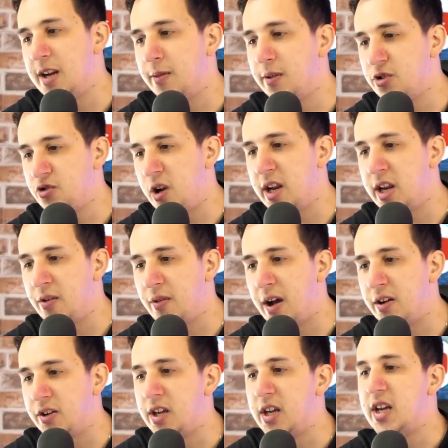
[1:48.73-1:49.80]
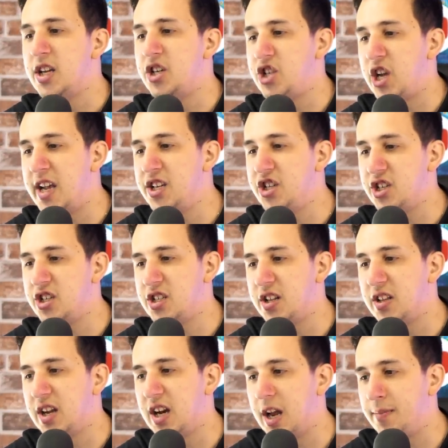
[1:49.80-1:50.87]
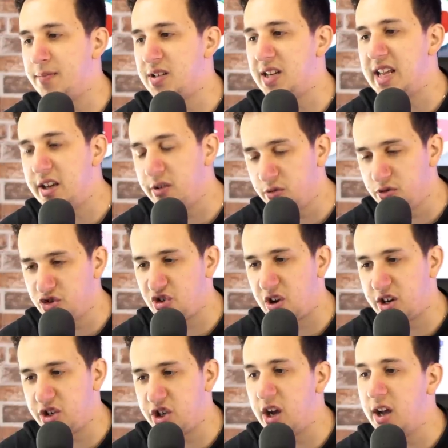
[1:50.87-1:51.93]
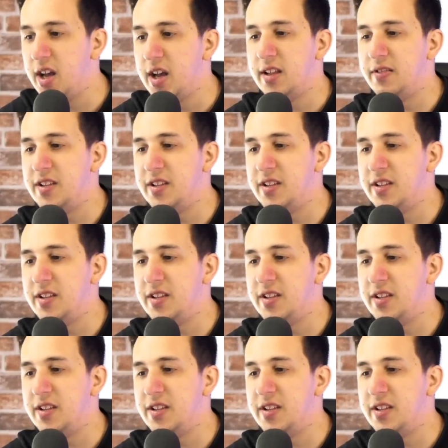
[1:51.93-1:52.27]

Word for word: or training ground, changes to the club's legal structure, the